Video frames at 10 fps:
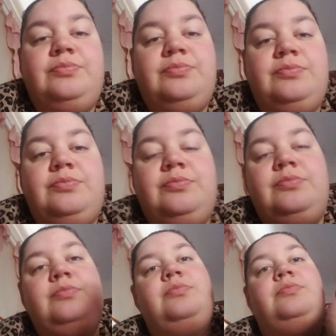
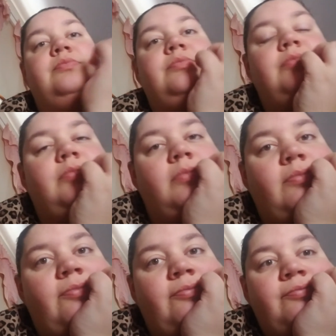(silence)